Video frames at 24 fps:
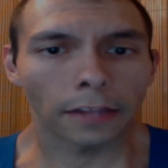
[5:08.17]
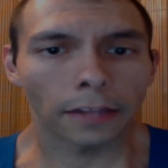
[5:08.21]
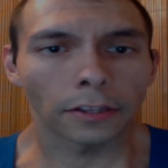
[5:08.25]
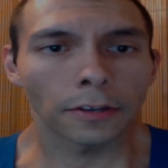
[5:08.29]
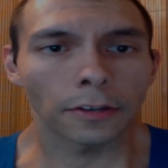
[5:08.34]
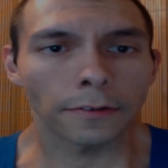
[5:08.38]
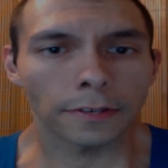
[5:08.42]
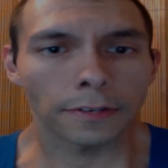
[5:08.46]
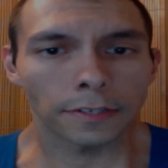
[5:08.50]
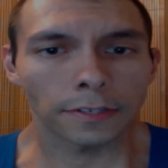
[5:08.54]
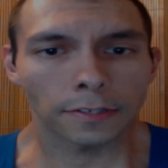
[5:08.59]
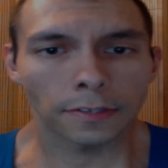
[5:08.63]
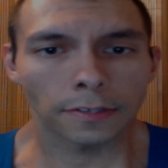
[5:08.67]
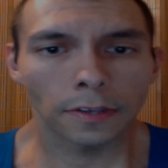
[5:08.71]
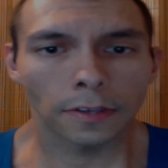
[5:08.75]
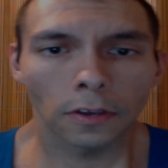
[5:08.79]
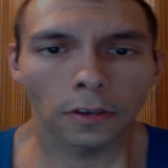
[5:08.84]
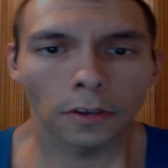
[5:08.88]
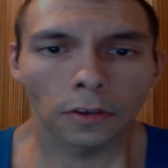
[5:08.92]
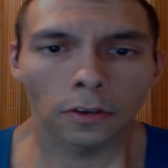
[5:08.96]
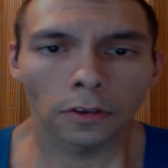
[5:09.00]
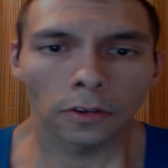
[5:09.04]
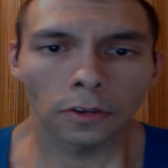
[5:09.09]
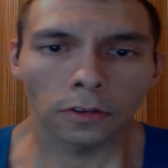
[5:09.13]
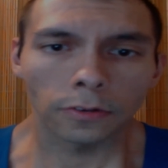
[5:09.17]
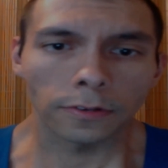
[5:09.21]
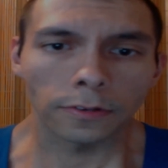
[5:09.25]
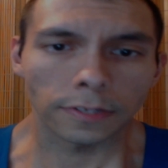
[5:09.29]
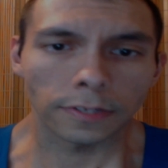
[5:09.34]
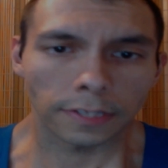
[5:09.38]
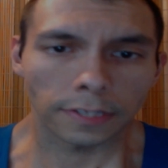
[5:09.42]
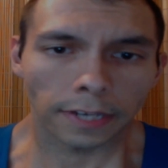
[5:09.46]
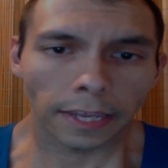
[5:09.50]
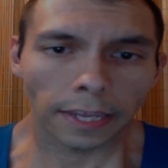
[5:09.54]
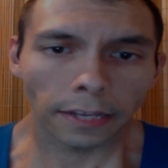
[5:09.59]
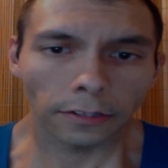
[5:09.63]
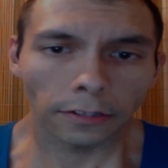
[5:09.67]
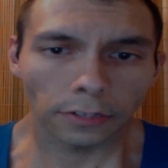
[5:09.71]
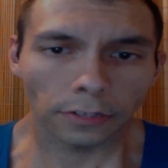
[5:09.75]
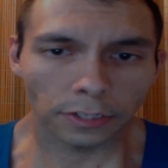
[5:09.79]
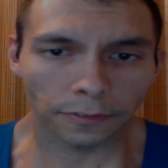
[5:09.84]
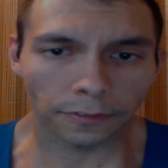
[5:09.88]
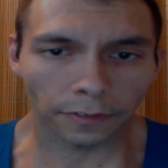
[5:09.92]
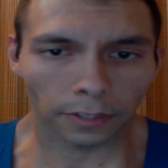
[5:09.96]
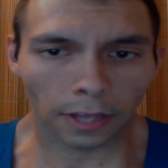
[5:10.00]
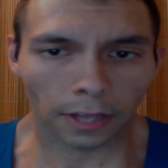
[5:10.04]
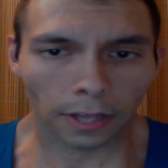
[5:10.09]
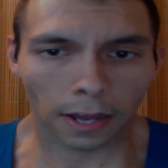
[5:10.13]
Lewis, who is an English
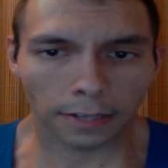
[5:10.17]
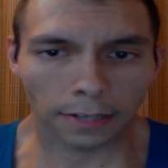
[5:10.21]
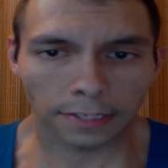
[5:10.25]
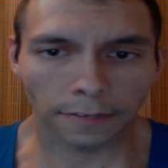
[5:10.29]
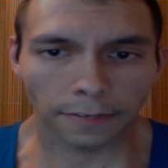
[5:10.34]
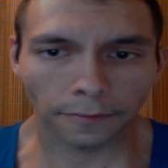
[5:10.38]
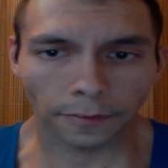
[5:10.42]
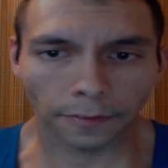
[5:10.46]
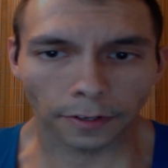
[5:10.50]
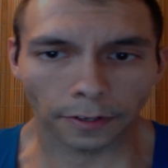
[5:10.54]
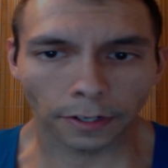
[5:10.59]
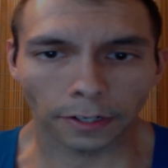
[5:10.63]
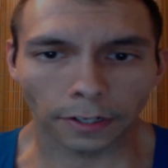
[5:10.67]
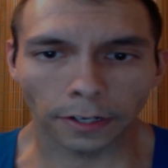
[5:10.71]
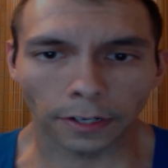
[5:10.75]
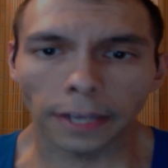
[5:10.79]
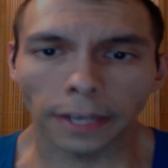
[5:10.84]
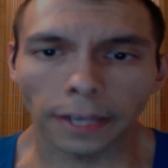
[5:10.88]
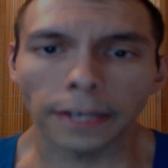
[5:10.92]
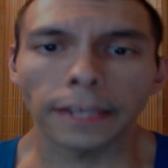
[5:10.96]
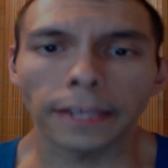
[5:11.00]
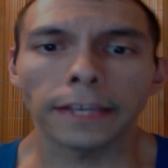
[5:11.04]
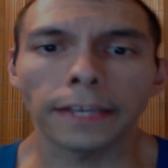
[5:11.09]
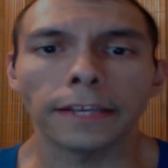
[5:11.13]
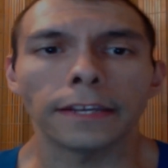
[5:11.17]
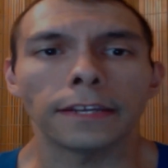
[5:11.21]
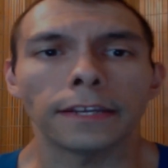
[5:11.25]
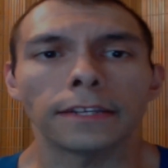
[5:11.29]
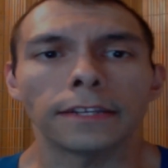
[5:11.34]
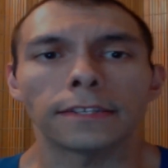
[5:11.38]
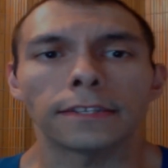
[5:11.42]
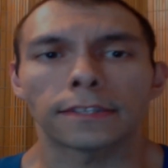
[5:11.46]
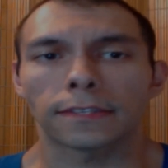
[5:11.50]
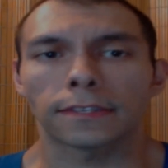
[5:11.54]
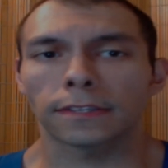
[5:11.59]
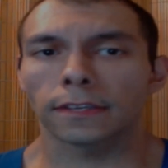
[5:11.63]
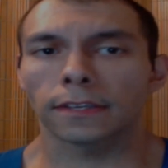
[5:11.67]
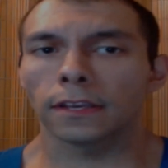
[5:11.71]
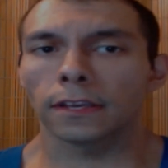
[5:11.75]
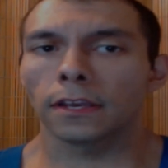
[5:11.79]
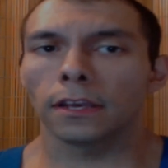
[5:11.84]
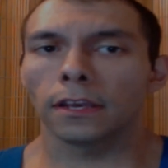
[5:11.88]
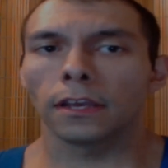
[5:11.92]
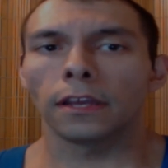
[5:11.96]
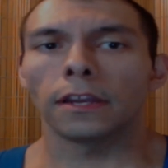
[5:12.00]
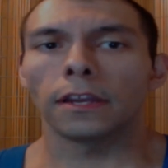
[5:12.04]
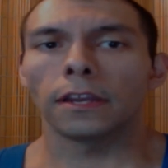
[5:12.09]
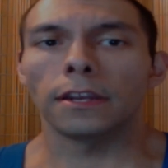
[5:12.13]
philosopher, and he is
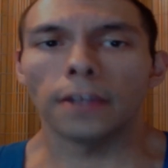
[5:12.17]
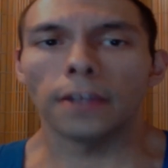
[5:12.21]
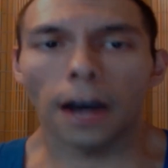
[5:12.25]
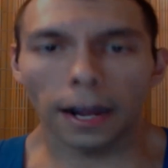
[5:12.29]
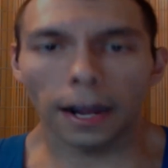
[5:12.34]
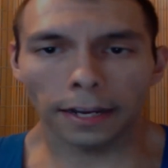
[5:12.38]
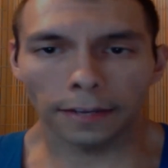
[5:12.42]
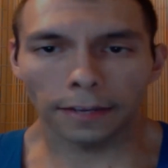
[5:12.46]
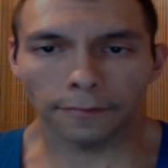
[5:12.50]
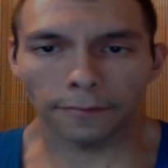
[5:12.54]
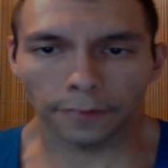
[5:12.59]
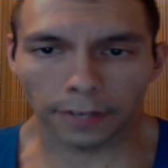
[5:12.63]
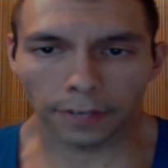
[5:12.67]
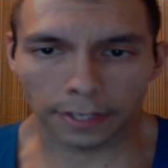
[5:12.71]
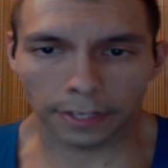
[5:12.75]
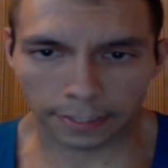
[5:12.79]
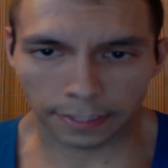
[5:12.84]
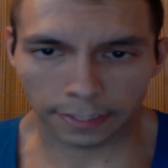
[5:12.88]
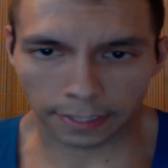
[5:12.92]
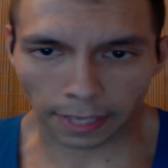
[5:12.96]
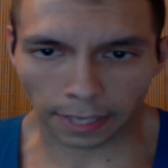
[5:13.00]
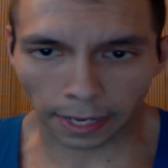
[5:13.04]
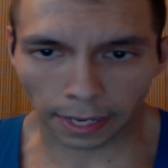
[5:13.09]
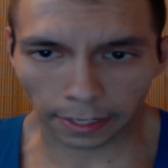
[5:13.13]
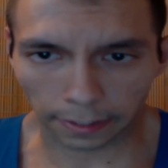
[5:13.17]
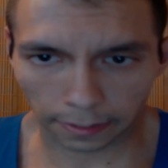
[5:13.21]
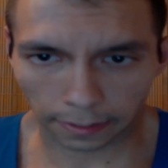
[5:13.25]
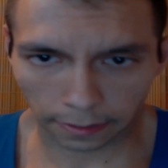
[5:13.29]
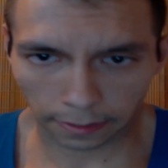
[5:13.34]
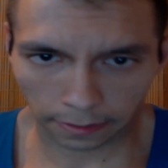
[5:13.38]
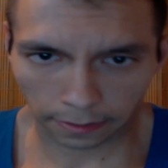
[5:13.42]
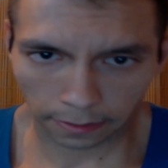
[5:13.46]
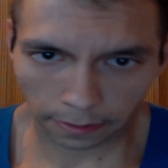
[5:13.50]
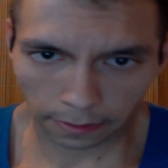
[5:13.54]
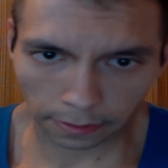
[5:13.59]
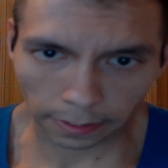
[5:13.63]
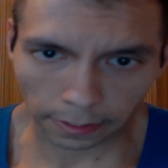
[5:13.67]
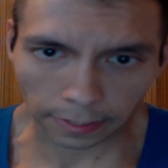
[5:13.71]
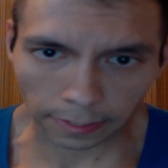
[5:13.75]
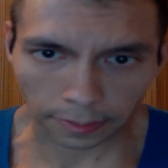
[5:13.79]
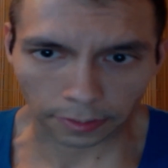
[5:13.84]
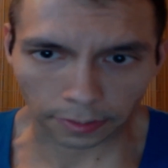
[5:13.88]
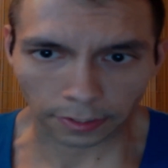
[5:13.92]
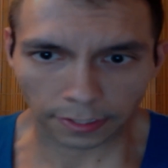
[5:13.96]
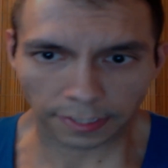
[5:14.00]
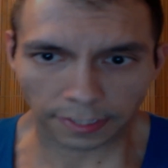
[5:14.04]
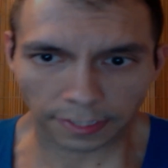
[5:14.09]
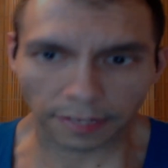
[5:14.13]
not convinced that these are
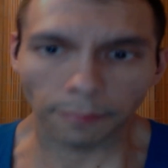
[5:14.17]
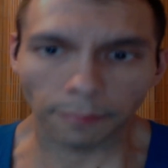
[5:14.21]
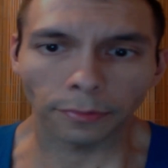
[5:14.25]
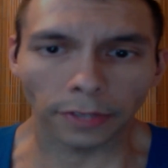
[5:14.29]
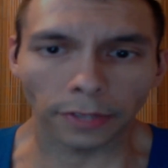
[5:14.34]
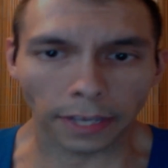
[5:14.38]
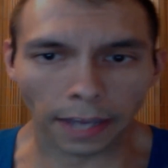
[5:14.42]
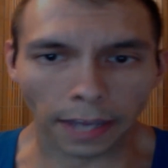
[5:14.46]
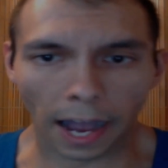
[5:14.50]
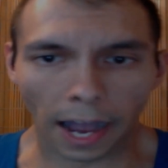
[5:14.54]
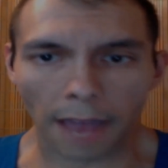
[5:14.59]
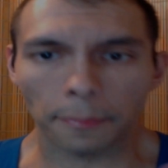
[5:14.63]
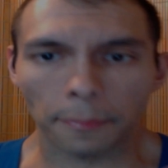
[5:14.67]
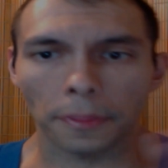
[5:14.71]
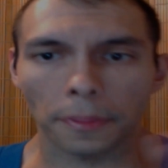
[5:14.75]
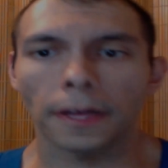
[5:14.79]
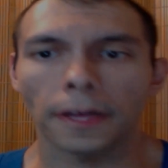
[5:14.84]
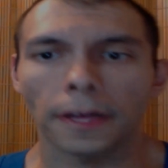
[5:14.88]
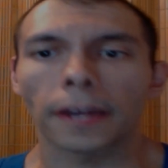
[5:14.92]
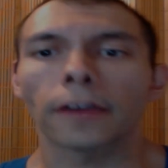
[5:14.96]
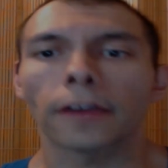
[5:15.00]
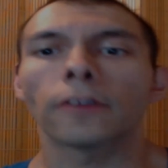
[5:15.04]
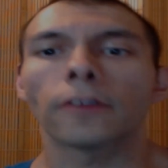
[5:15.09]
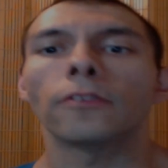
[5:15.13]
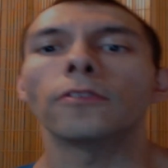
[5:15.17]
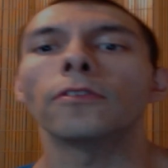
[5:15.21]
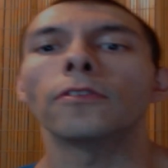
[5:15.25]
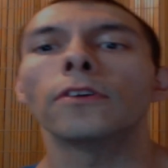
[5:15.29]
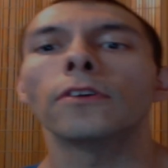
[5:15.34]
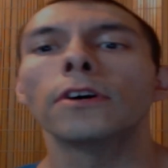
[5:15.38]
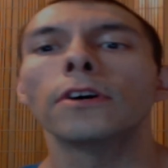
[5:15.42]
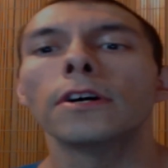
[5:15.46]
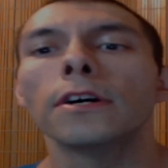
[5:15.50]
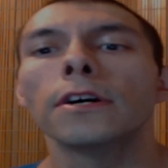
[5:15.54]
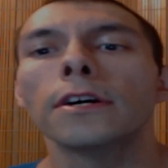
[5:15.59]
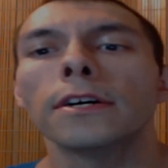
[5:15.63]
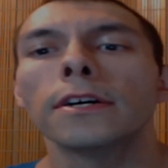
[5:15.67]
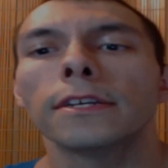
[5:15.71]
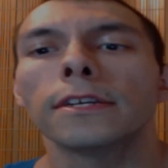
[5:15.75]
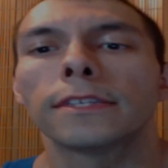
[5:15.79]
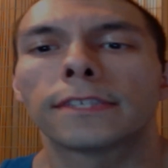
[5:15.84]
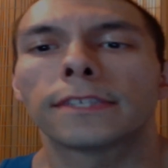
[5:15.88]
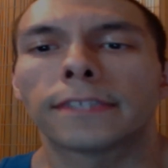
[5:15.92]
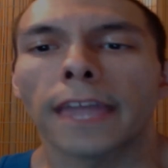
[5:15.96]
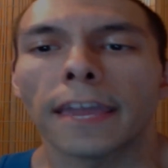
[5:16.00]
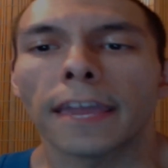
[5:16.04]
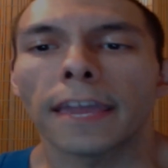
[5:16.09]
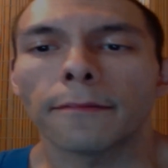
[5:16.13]
just simply hypothetical
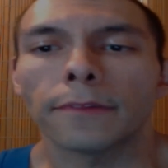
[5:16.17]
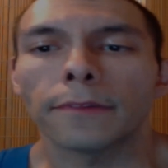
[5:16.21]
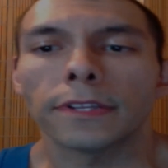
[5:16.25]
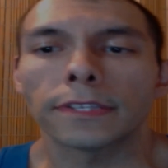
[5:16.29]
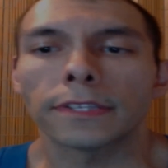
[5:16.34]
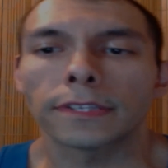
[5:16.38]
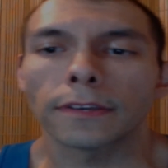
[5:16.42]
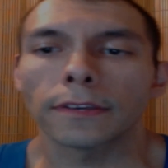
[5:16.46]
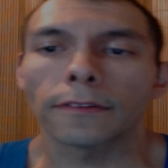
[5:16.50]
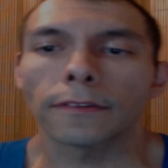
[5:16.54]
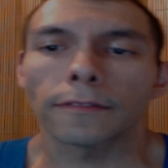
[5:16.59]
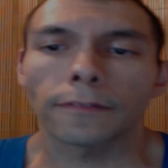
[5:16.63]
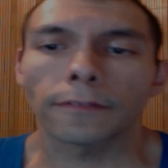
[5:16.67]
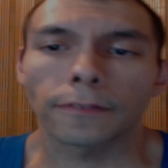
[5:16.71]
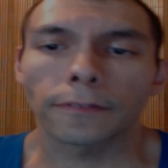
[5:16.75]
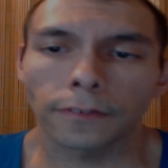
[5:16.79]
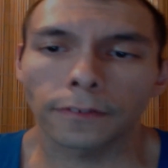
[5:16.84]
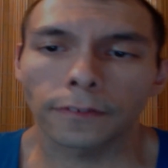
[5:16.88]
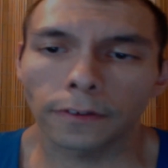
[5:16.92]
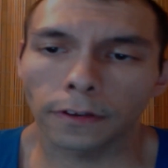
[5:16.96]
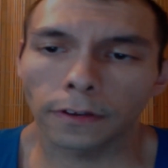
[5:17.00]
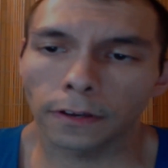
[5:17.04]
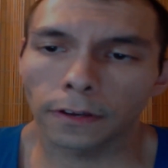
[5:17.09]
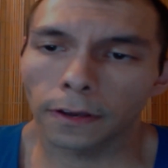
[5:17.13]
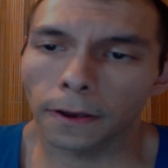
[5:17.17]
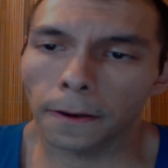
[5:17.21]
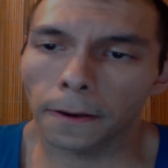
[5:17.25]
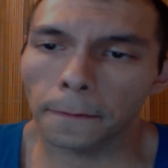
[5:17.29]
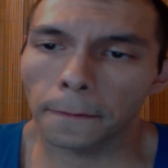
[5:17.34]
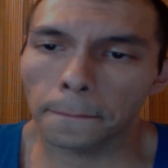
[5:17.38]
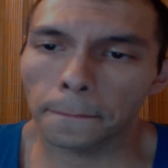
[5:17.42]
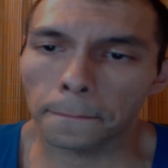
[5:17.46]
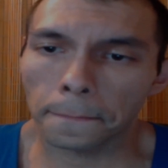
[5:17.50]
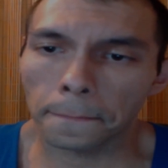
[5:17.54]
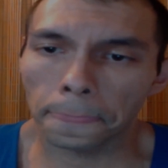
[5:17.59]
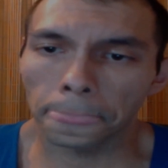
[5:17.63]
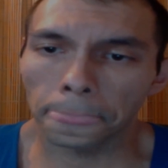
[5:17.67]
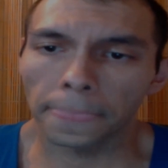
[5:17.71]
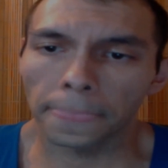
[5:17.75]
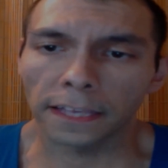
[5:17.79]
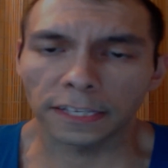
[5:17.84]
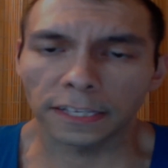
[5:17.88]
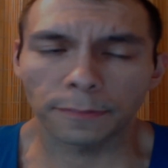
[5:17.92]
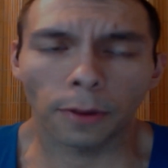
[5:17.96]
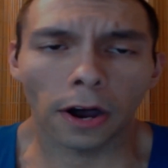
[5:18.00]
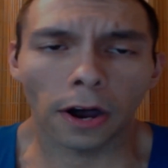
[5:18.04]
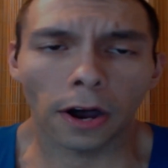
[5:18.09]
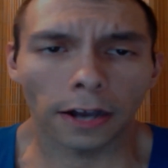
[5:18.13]
statements of
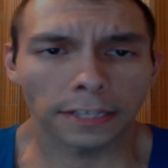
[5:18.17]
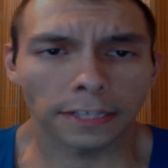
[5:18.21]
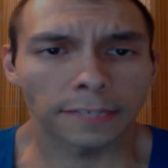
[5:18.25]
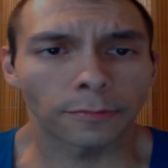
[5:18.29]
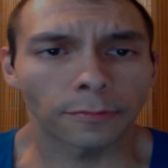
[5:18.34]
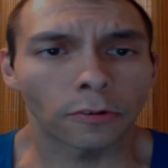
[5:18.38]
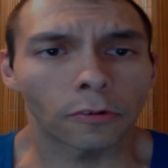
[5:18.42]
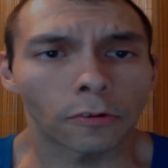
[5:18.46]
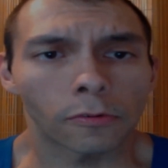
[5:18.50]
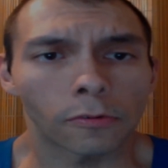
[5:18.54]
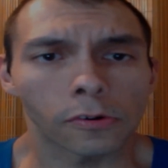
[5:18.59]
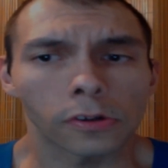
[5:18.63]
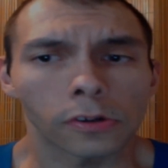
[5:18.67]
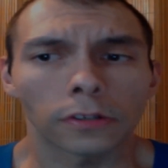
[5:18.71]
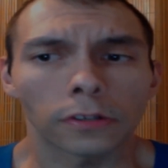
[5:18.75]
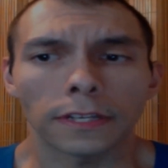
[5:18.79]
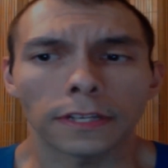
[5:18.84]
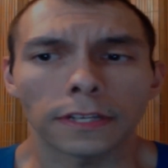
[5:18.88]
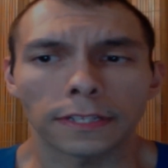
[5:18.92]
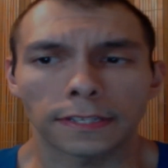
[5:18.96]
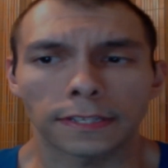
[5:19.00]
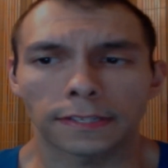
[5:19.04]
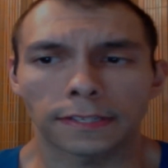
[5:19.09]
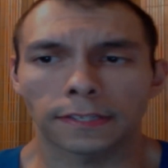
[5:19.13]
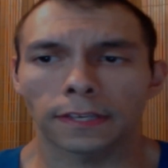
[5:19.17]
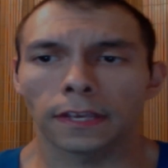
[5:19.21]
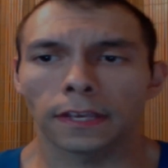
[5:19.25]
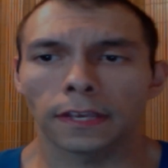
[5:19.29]
this possible world. It's